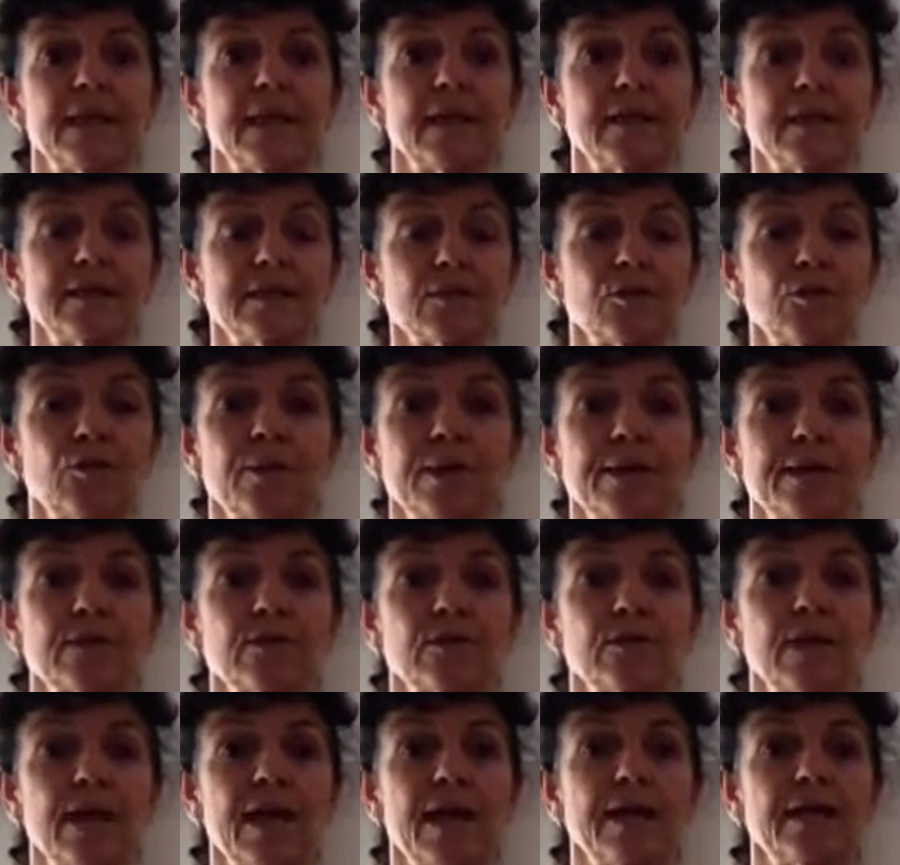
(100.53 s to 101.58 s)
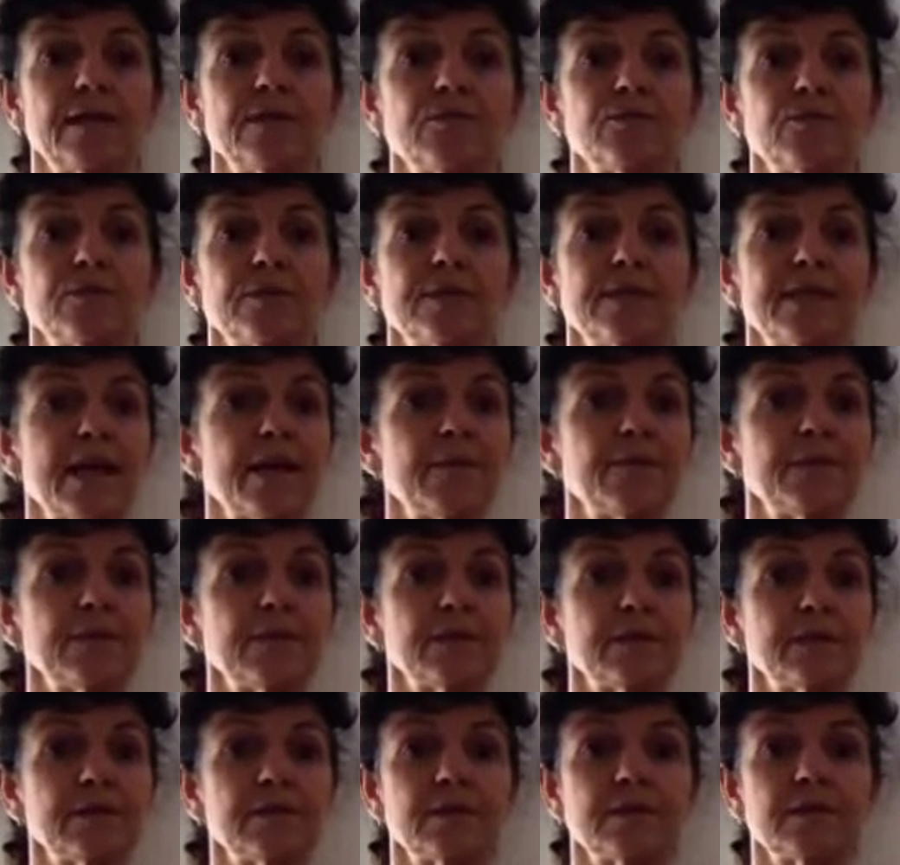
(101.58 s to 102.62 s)
is always on hand to adapt
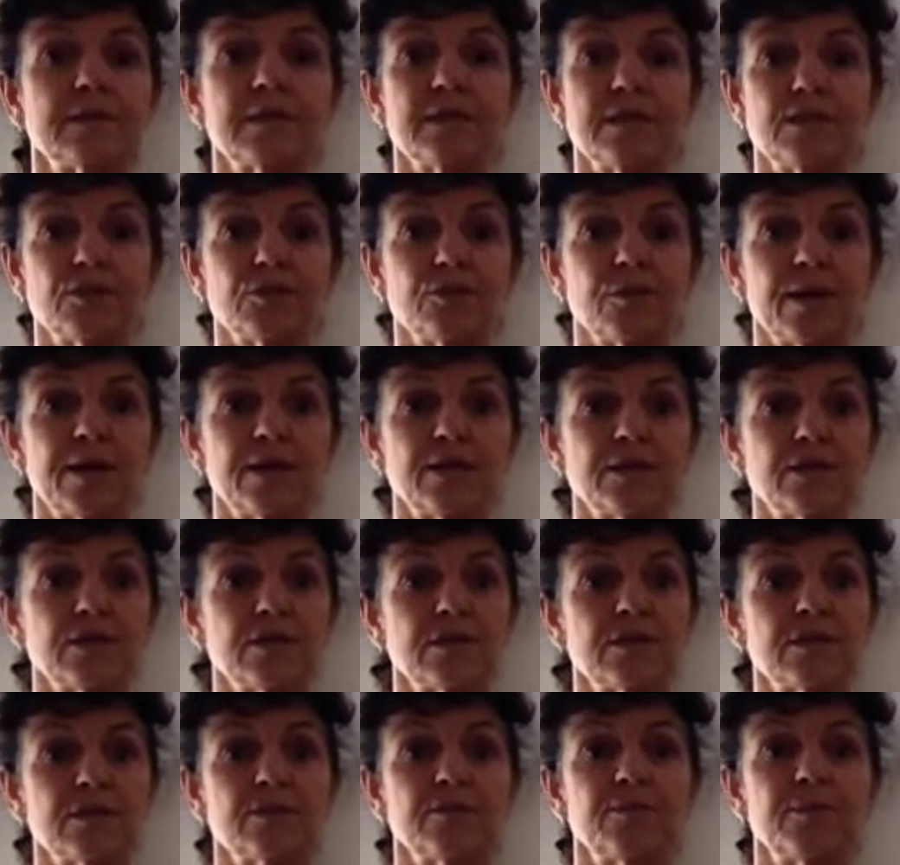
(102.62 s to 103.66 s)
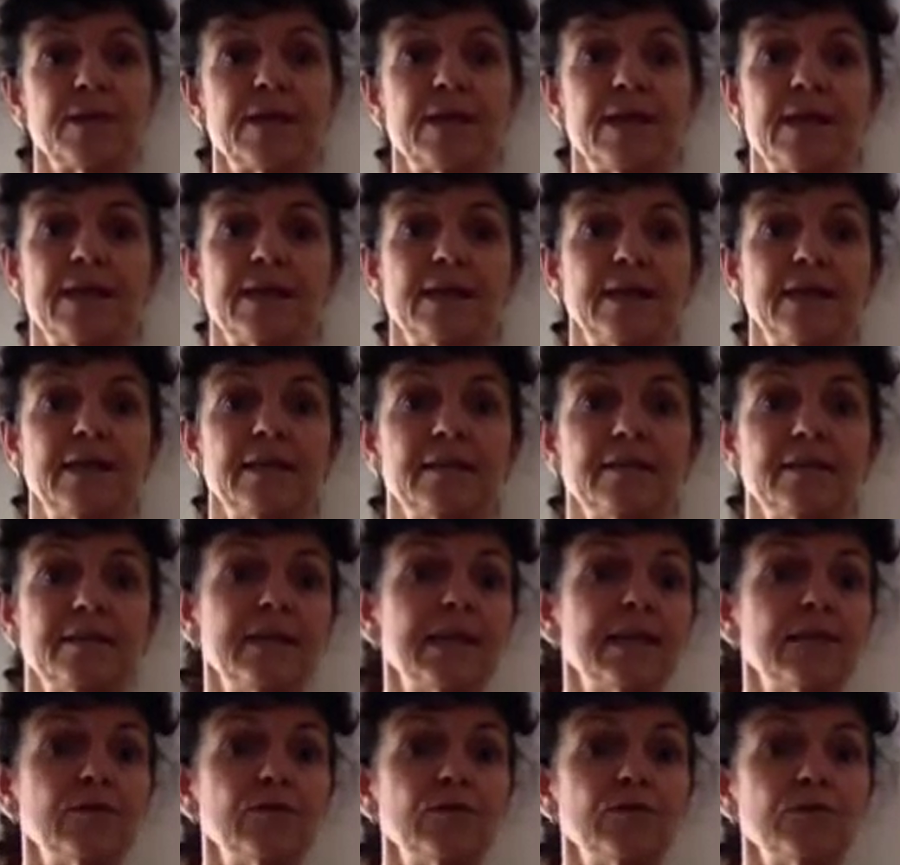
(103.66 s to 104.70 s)
situations to meet any
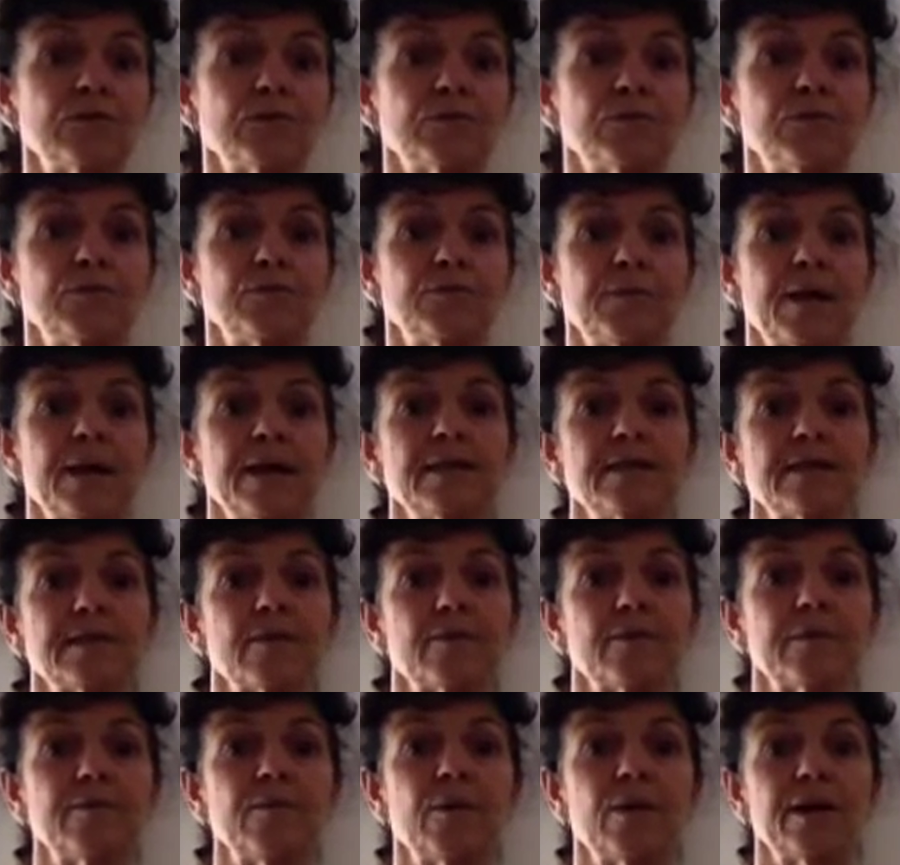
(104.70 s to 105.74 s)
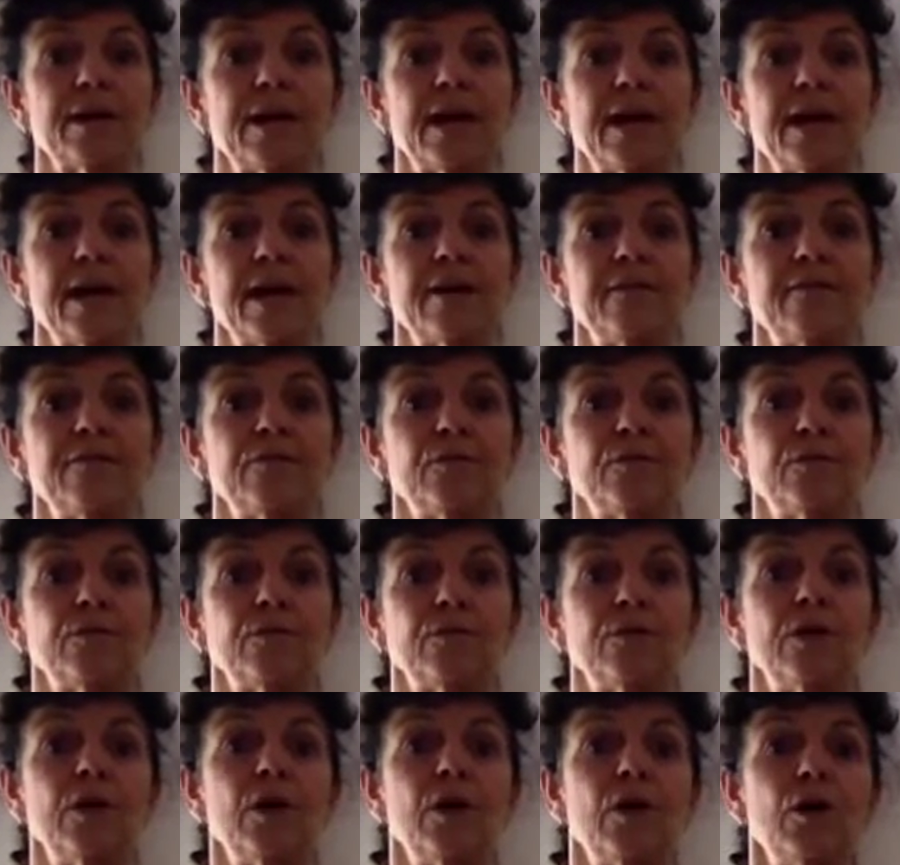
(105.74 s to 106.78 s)
niggles or pains that we might have,
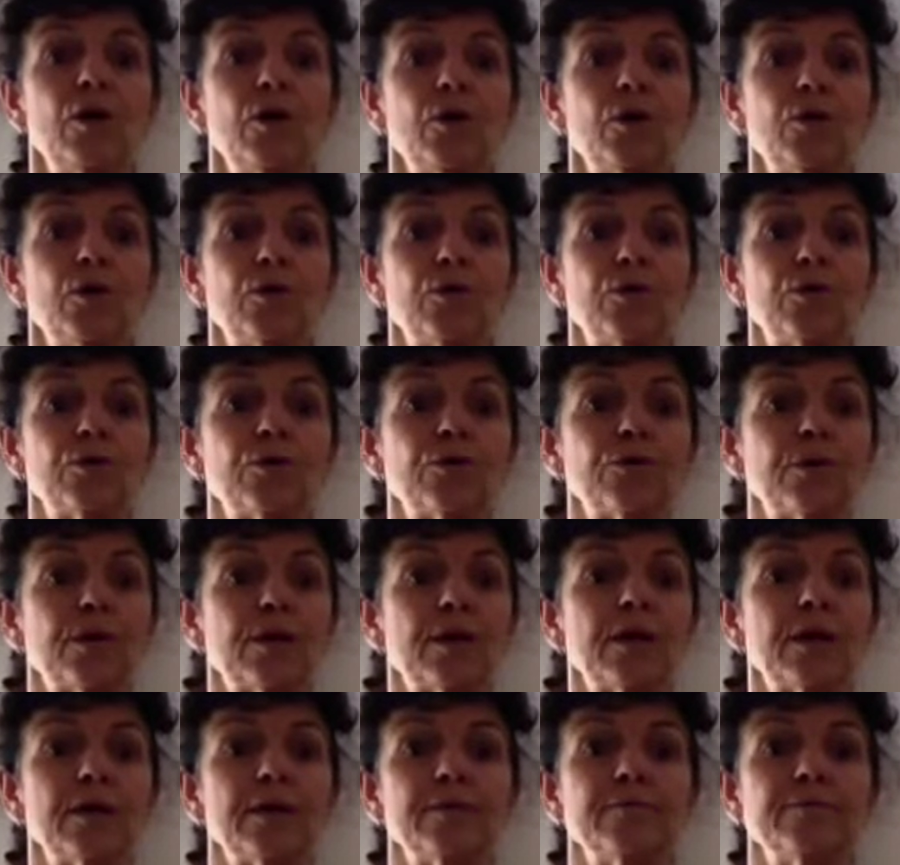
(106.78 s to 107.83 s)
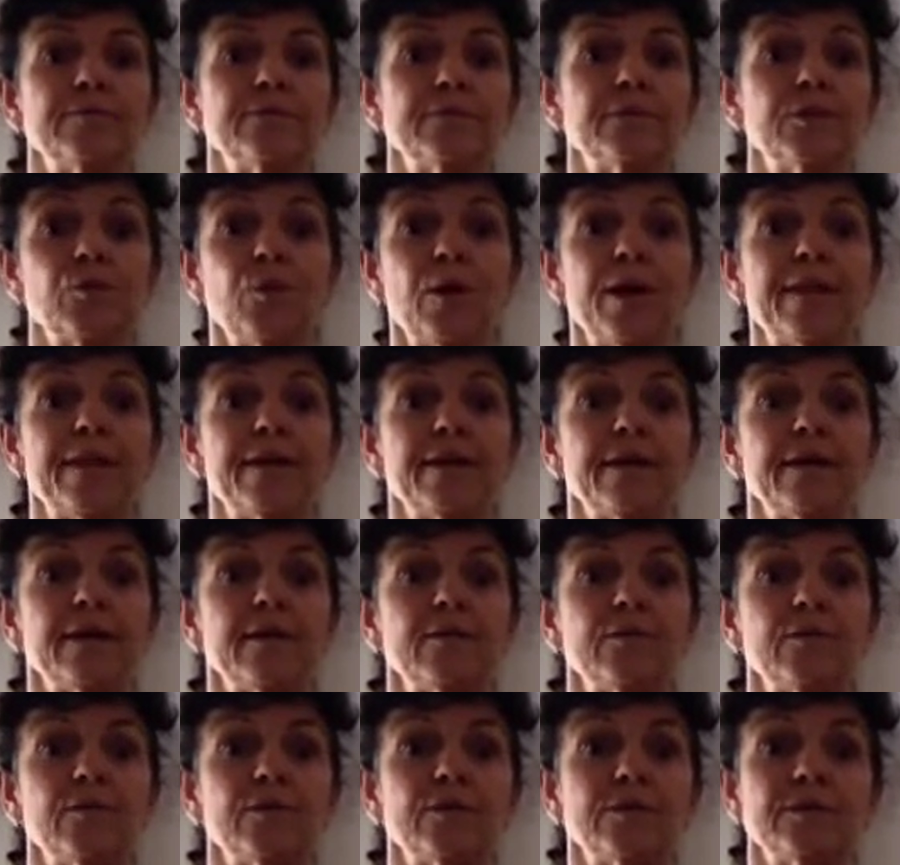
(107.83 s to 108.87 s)
or the
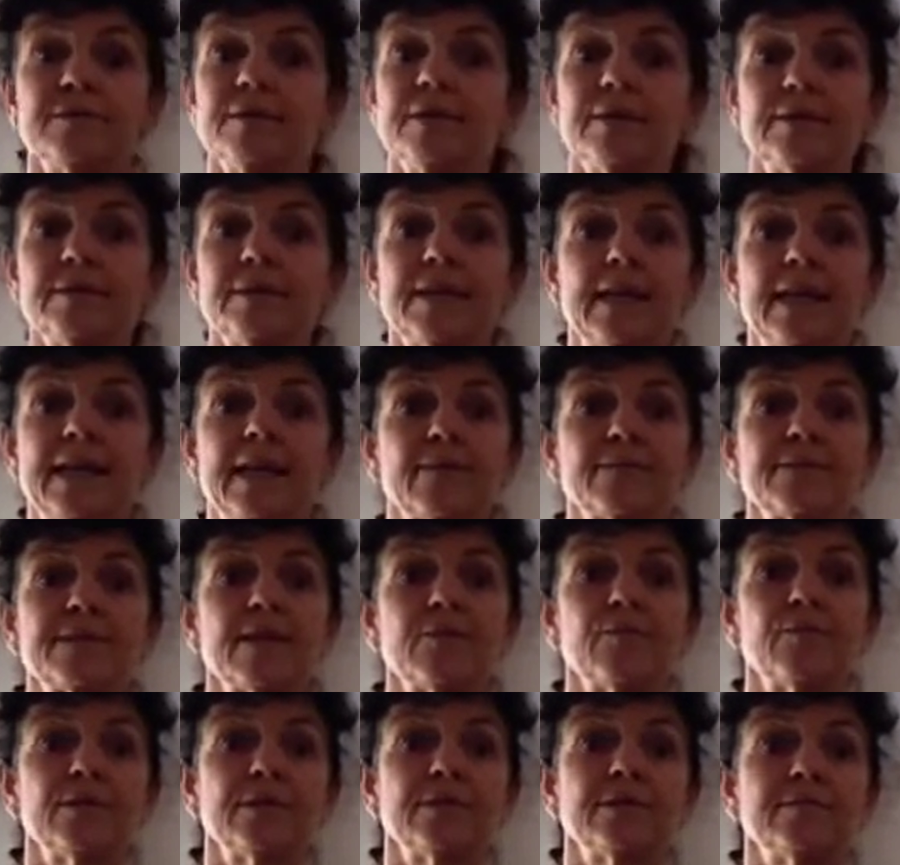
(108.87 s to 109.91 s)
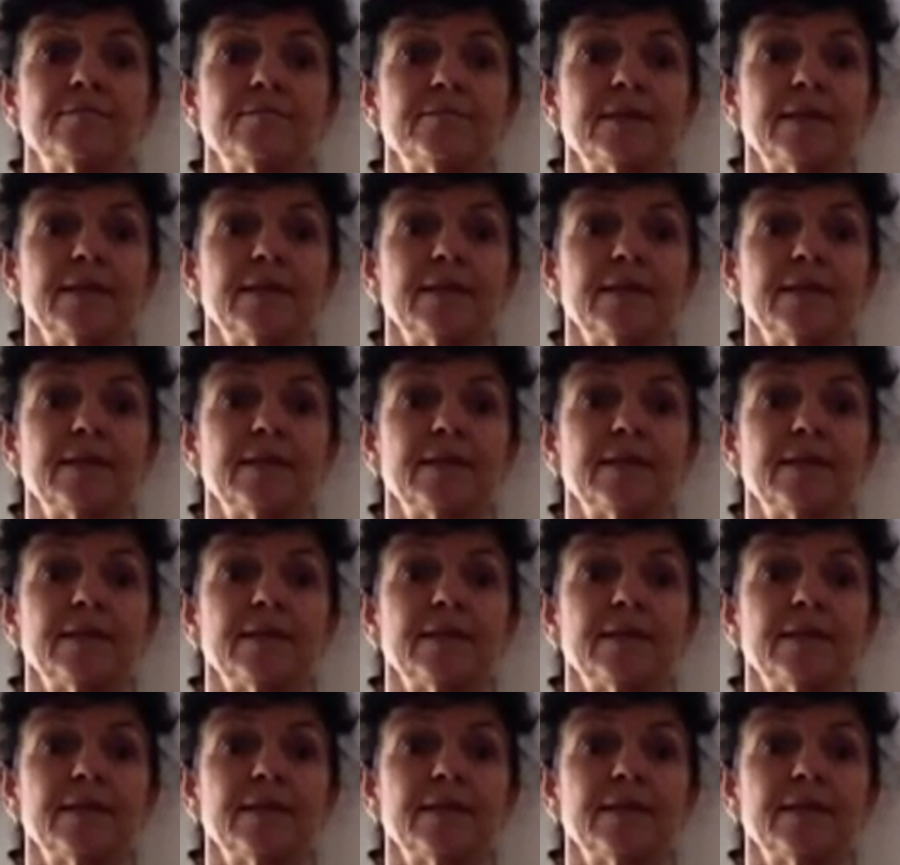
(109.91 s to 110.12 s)
weather, or he comes up with